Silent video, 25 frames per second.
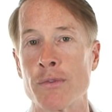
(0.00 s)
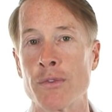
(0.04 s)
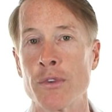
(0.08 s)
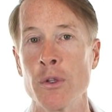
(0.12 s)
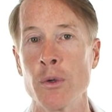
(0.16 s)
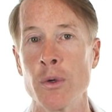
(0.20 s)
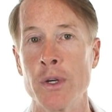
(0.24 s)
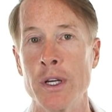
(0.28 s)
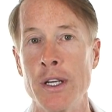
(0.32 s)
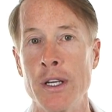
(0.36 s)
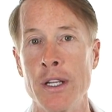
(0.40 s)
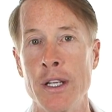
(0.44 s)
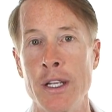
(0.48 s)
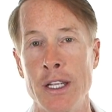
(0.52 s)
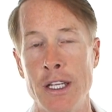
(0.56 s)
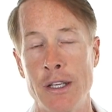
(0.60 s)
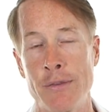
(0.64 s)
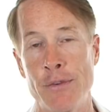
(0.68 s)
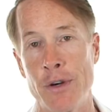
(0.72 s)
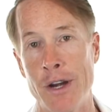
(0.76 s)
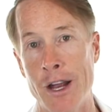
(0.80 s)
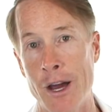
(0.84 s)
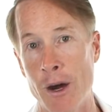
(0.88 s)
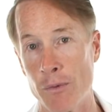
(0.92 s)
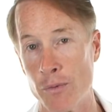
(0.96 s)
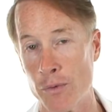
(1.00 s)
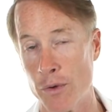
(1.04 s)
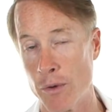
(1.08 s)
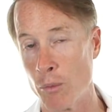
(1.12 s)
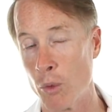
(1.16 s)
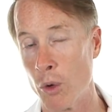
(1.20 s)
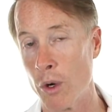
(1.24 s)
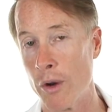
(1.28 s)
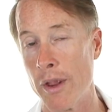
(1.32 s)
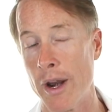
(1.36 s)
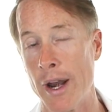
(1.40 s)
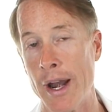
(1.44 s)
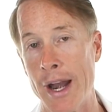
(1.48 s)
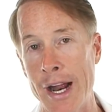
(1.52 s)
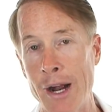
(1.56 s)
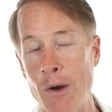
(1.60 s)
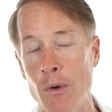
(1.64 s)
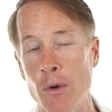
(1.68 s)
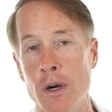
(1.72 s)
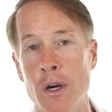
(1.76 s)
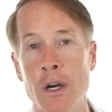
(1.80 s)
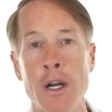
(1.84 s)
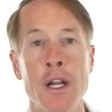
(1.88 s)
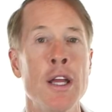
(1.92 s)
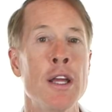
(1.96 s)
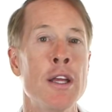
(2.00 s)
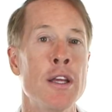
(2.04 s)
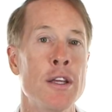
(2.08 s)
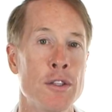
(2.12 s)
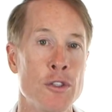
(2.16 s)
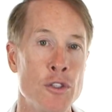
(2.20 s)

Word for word: fluid, if you're out for more than an hour,